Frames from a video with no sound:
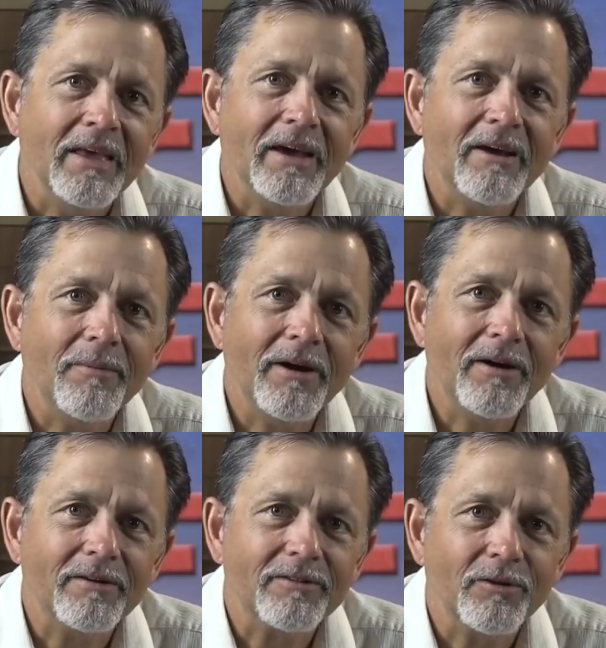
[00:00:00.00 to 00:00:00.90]
How
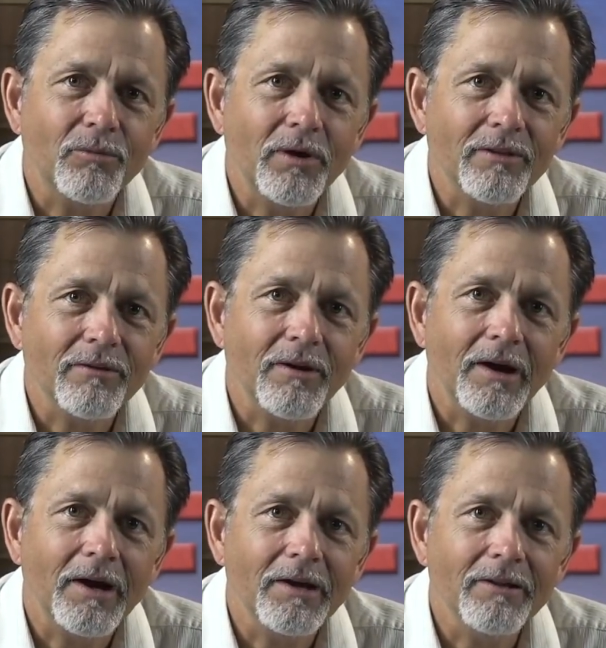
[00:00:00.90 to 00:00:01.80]
about whether
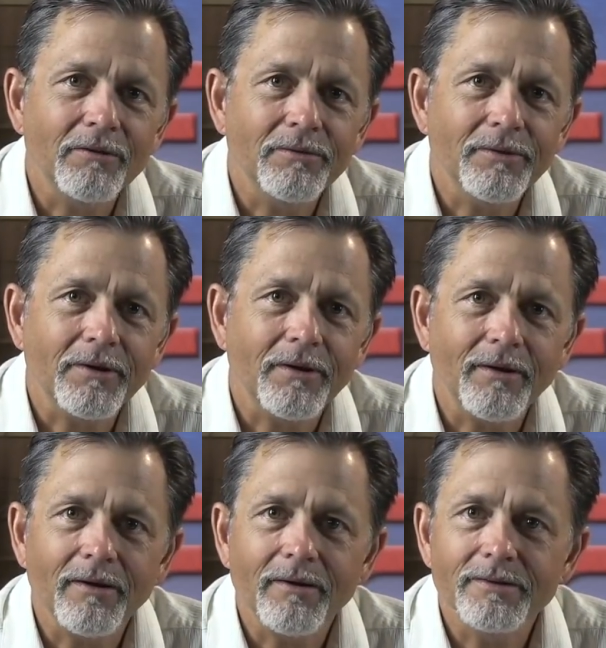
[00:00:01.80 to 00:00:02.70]
I loan the
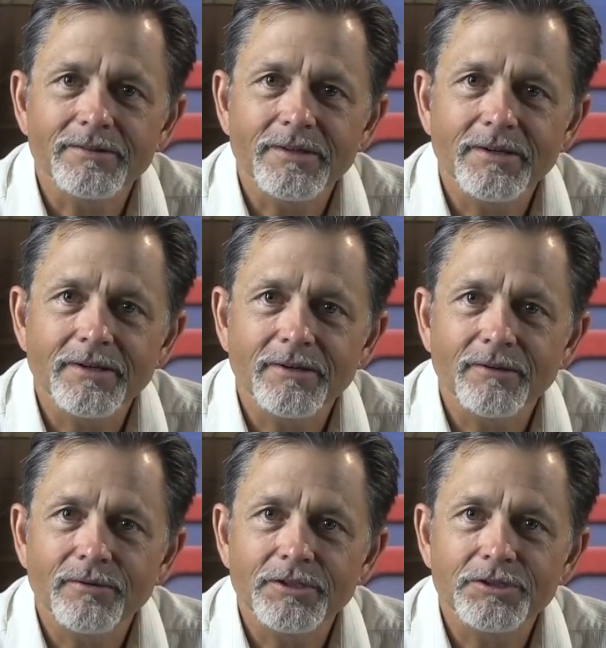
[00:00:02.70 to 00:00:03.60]
car? Is that a
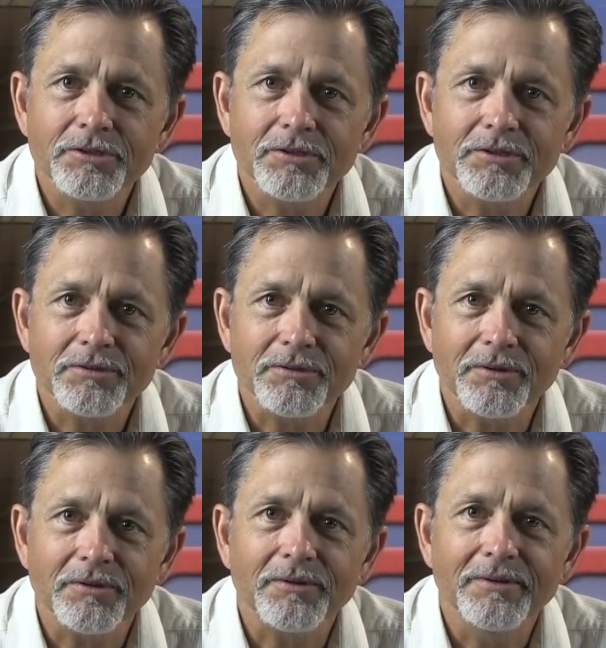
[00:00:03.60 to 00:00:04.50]
wish or
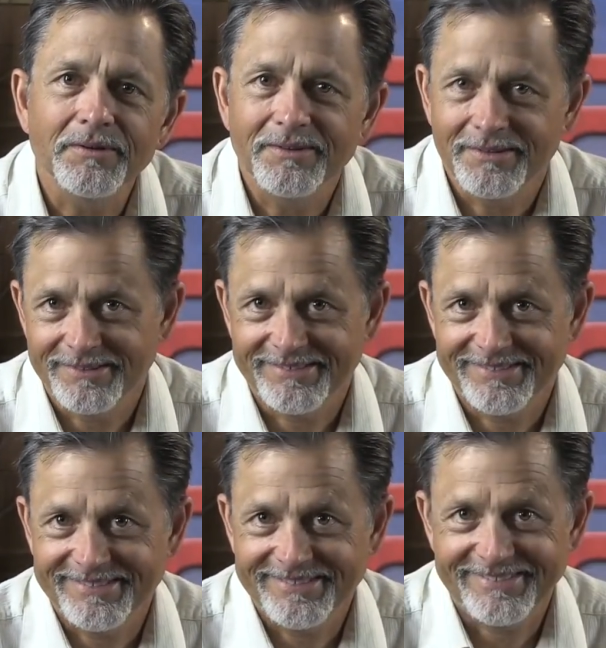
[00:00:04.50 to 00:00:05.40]
control?
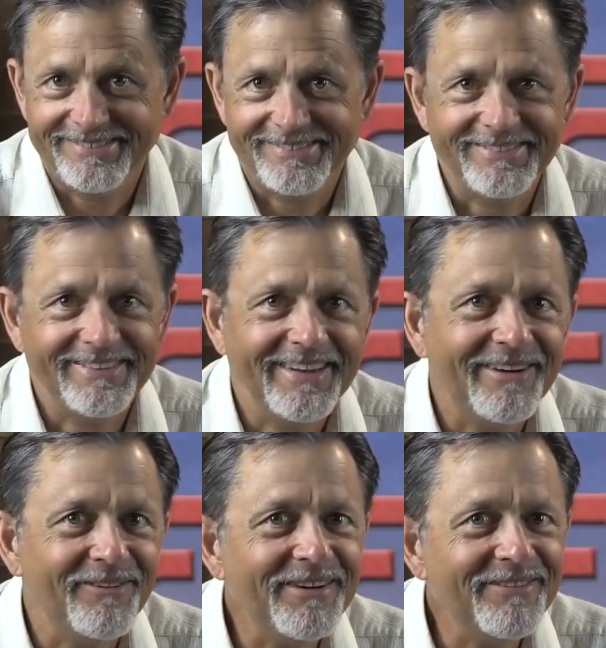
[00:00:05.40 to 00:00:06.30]
Oh,
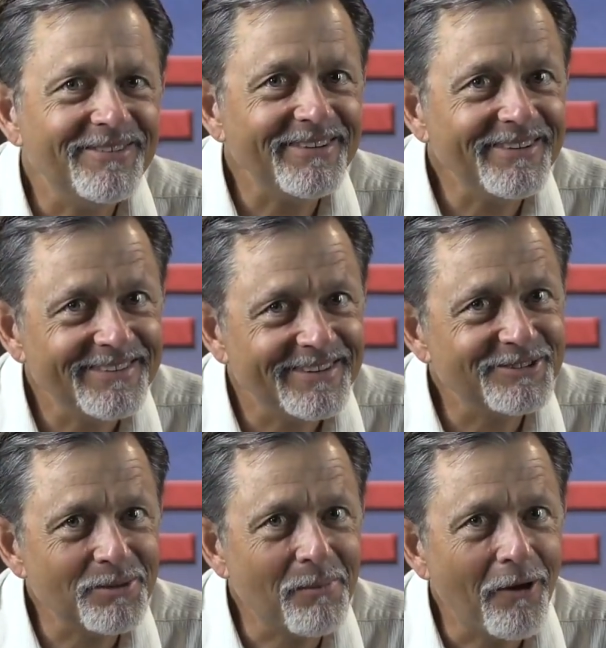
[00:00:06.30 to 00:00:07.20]
yeah, we're, we're,
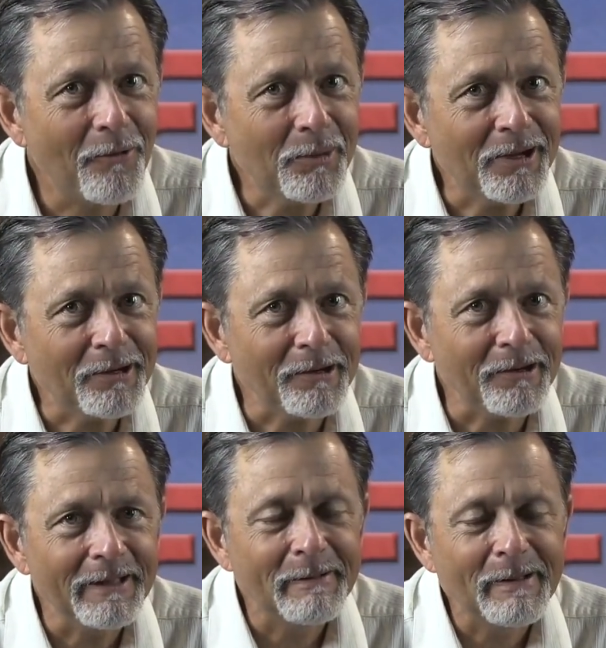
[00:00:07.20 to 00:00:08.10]
there's some hope here.